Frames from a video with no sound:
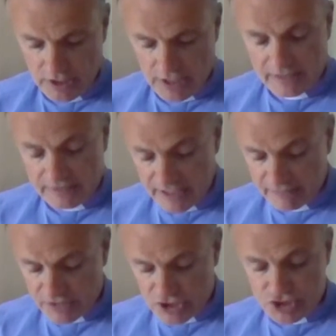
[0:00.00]
And then
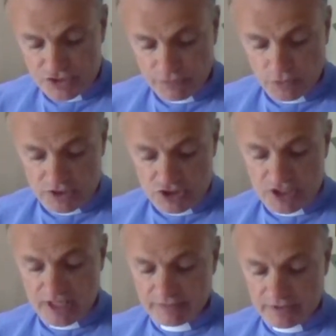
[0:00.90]
verses 4 and
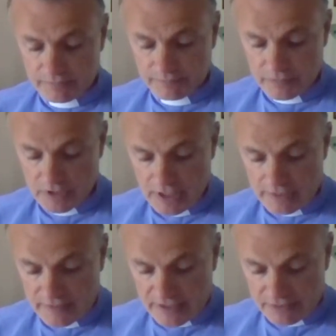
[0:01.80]
7.
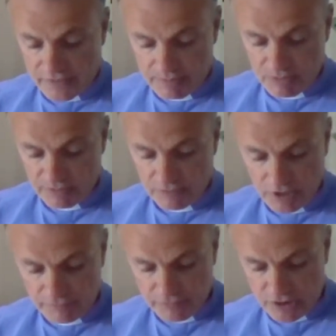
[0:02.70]
That theme of
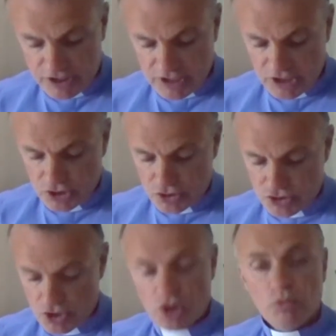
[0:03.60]
love
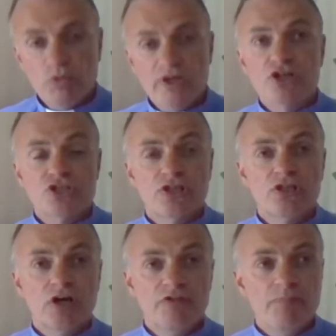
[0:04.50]
continues. We are to
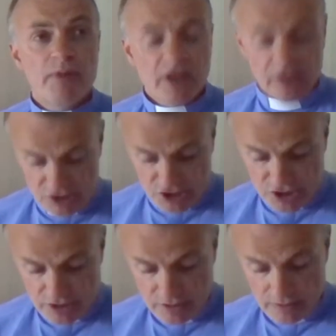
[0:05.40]
love
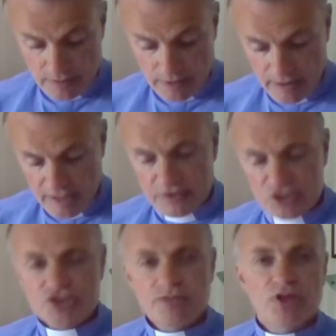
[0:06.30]
marriage.
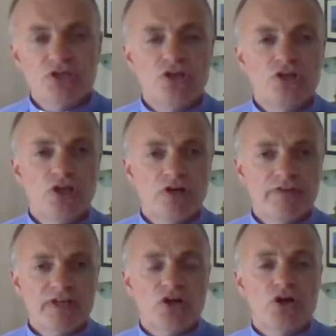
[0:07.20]
This is about
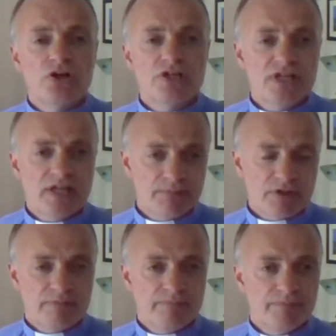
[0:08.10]
loving our
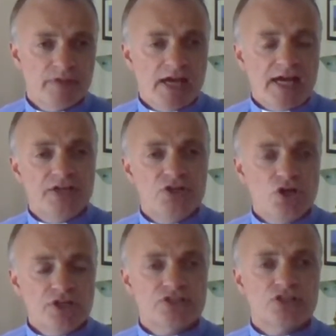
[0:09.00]
neighbour and not